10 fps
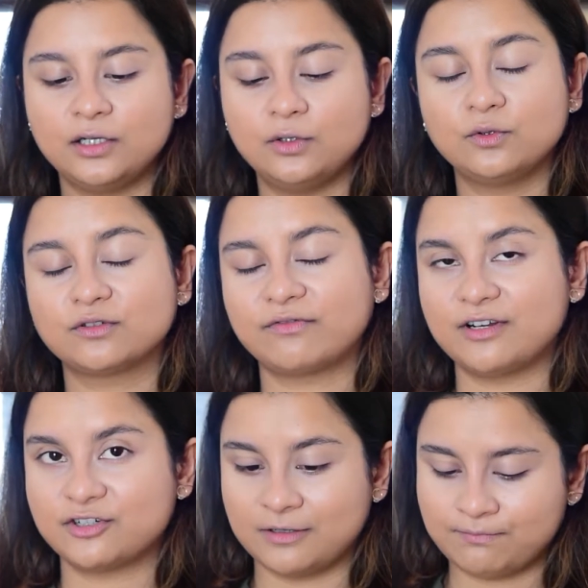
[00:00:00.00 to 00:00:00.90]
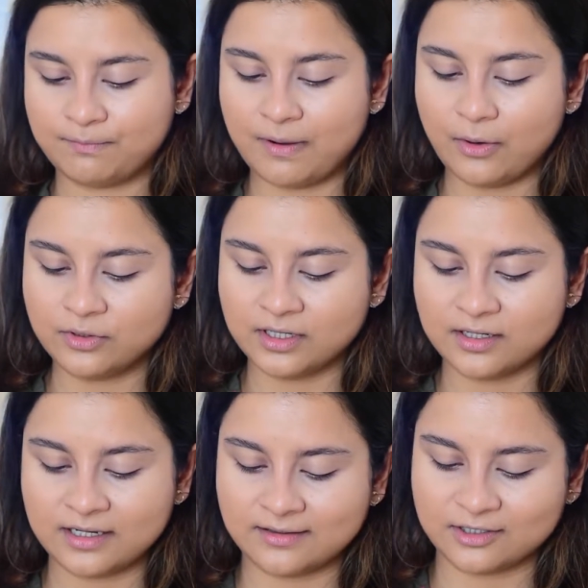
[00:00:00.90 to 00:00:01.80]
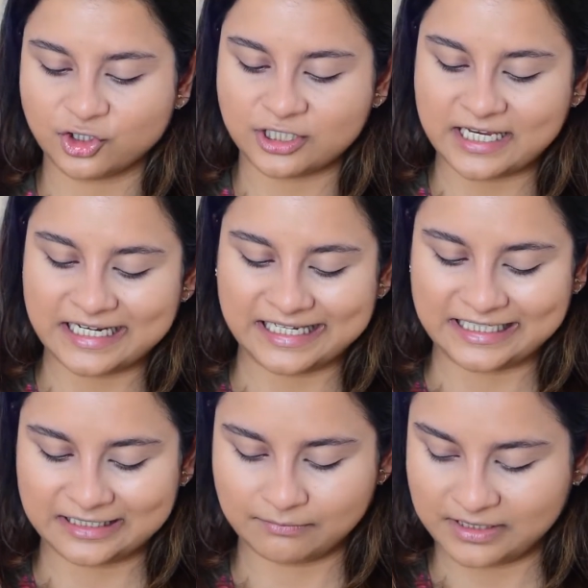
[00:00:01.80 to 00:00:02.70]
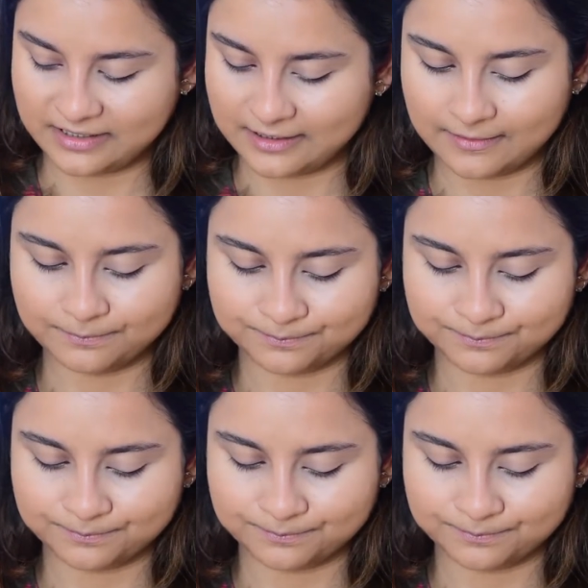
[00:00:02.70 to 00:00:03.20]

Loose Finishing Powder in the shade Light Medium.